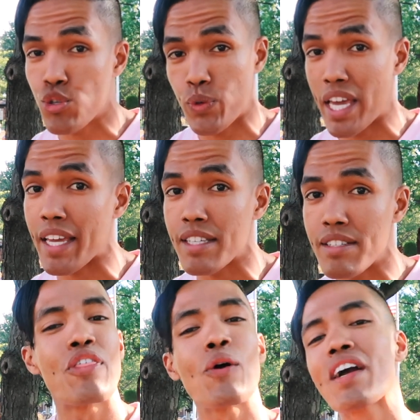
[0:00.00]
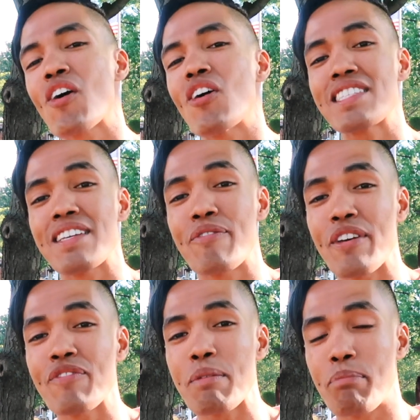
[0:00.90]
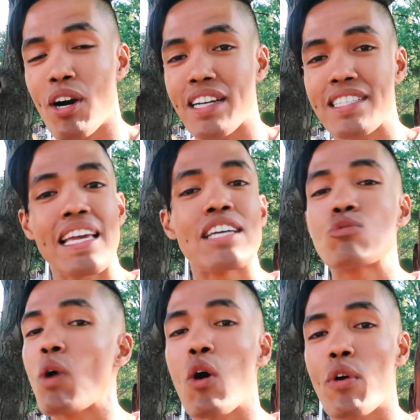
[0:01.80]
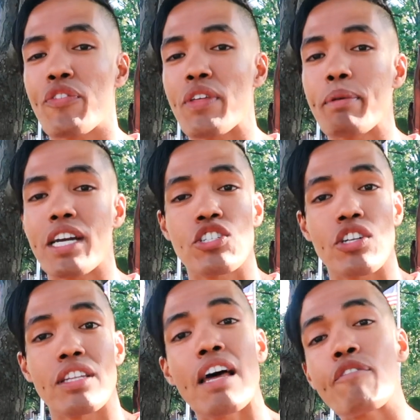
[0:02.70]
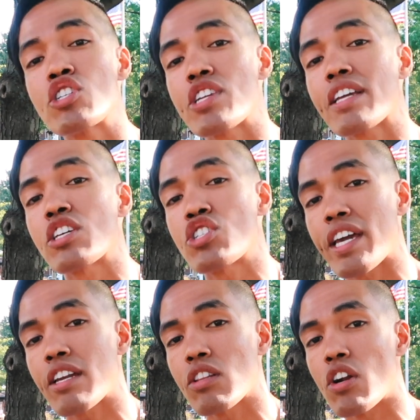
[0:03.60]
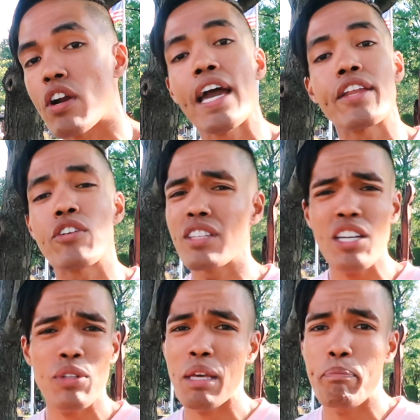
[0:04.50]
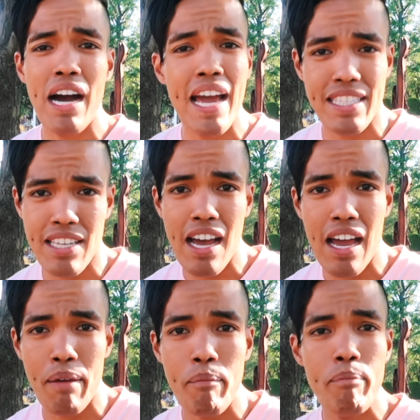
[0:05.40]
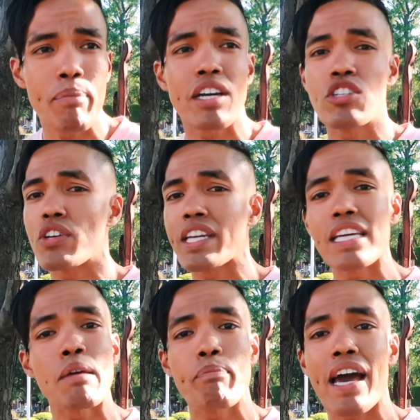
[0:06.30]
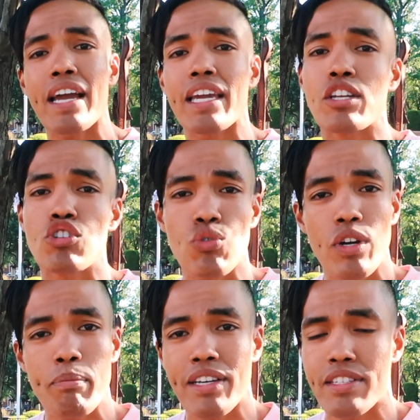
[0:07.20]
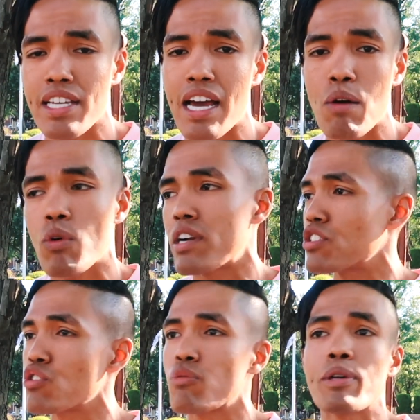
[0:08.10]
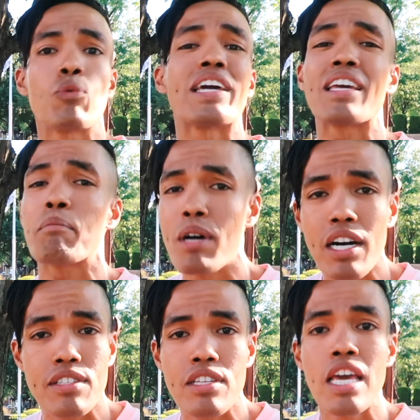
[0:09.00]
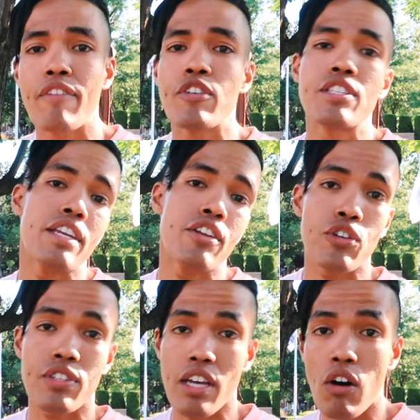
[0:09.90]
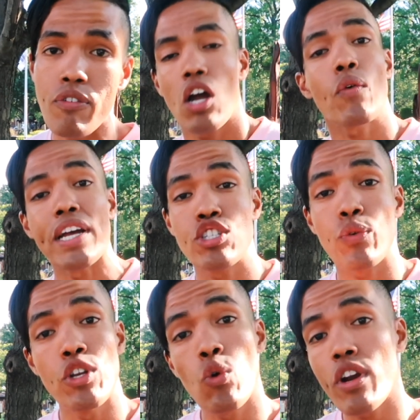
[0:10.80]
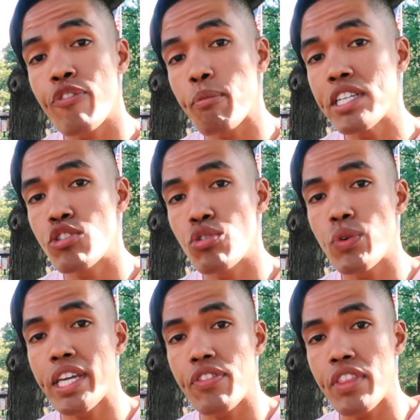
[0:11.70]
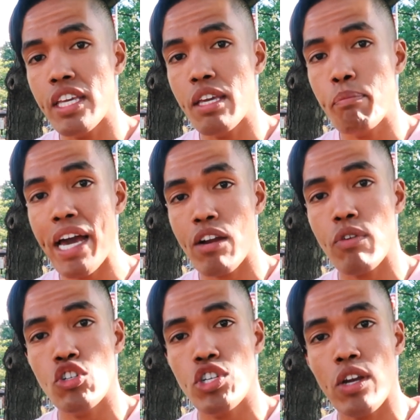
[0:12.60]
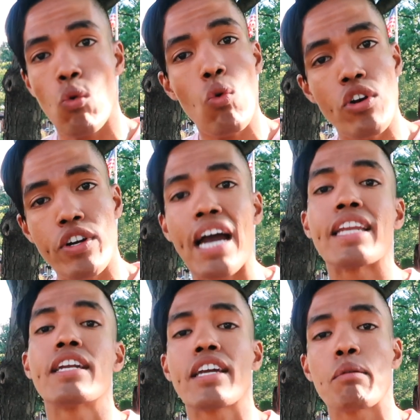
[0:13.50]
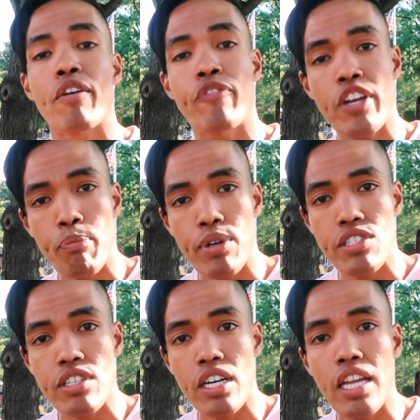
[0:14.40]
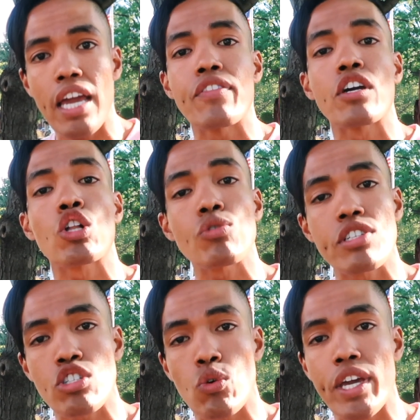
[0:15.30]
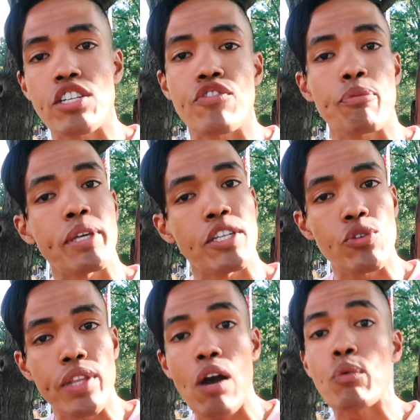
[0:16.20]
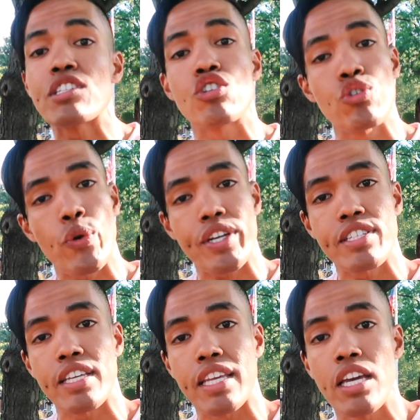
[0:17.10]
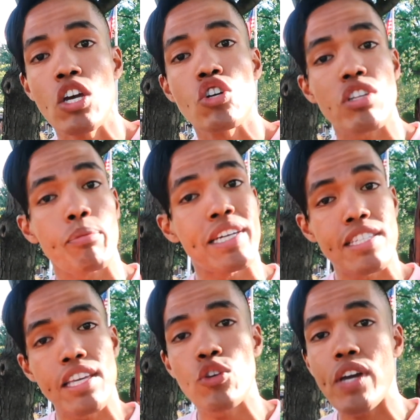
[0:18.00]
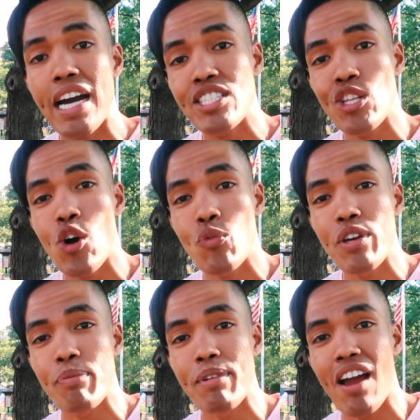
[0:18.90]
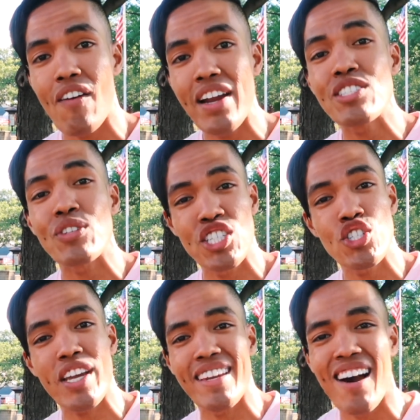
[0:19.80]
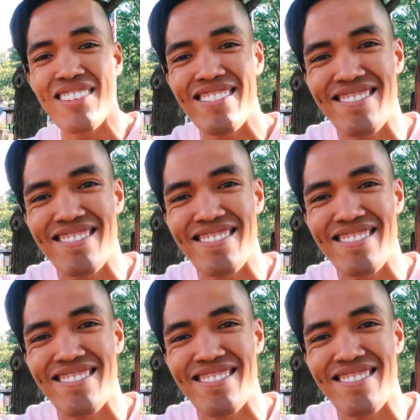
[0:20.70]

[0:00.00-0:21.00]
two days. Though it costed 50 bucks, it's well worth it because you're leveraging the channeler and you're literally buying time because you're getting it back in a short amount of time, whereas you would be waiting months if you did it yourself. All right, so in order for me to get the background check ordered, I need to get my fingerprints done, and the closest location for me to do that was in New York City. So I'm gonna take you guys along with me, all right? So let's check it out.